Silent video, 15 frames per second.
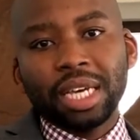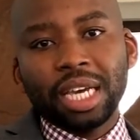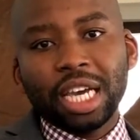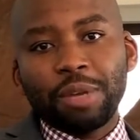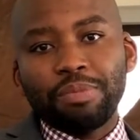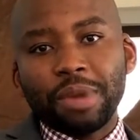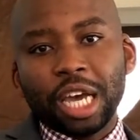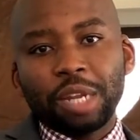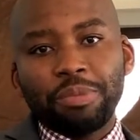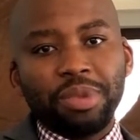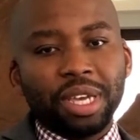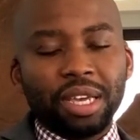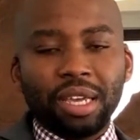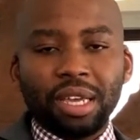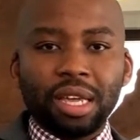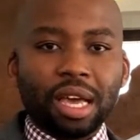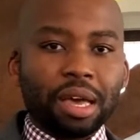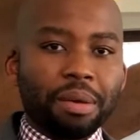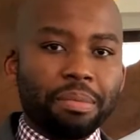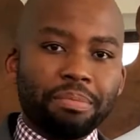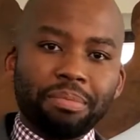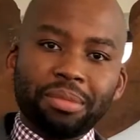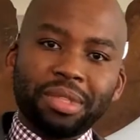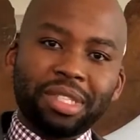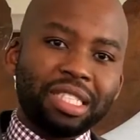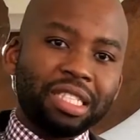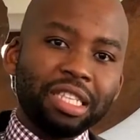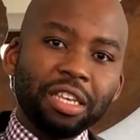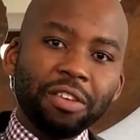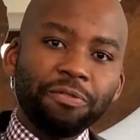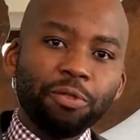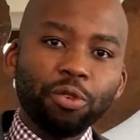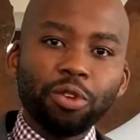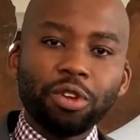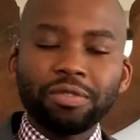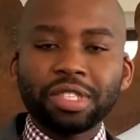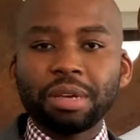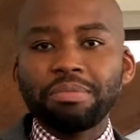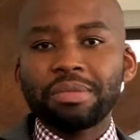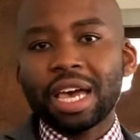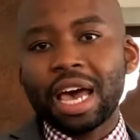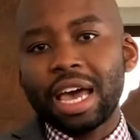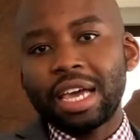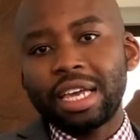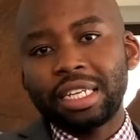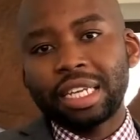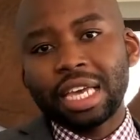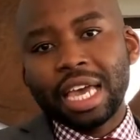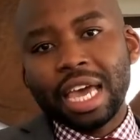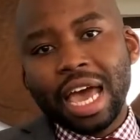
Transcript: It might be seafood of some kind,